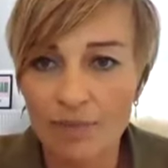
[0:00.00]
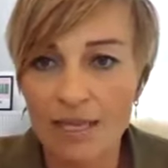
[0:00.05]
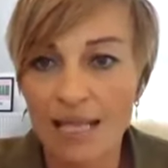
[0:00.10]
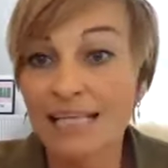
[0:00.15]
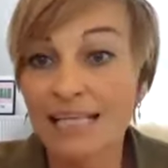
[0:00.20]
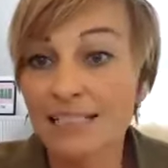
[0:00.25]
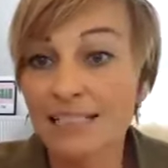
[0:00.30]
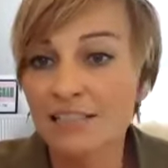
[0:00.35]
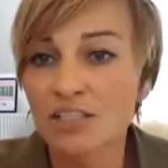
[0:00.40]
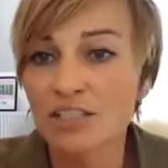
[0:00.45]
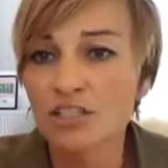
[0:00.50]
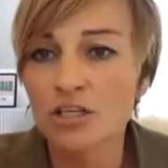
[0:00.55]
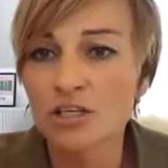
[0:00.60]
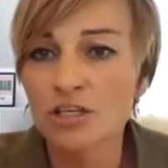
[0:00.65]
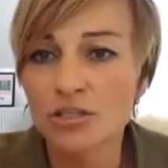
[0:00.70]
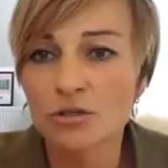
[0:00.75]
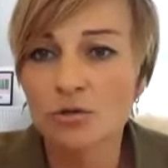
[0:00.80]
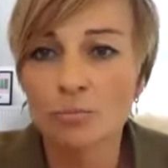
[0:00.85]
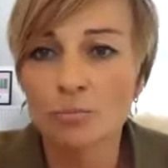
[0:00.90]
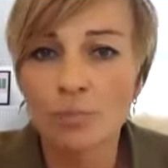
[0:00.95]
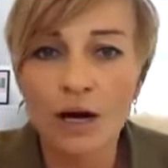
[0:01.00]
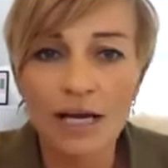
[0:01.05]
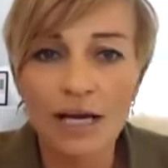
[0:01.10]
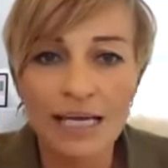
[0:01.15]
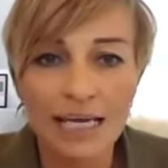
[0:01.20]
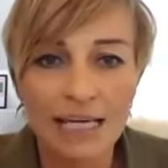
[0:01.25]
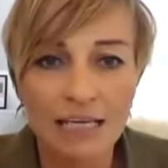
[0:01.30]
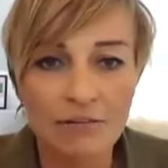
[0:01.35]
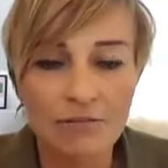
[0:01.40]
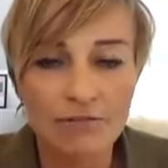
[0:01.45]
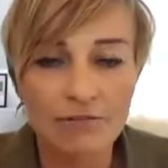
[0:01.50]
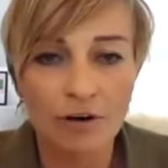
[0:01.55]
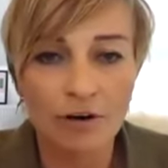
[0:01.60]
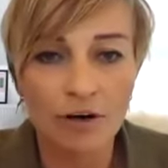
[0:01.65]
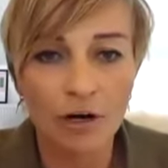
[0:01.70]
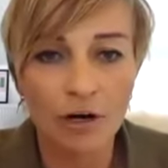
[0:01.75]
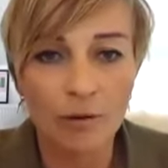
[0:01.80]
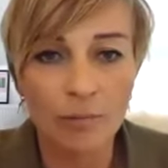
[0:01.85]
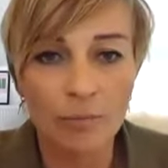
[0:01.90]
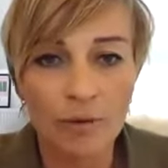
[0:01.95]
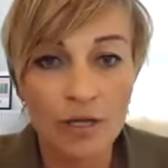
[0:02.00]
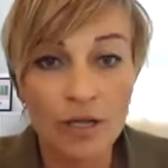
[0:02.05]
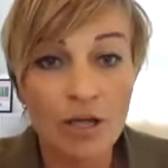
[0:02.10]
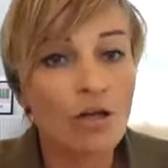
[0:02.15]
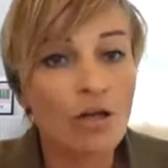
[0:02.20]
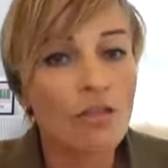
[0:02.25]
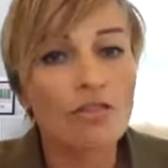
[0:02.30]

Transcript: institutional buy-in from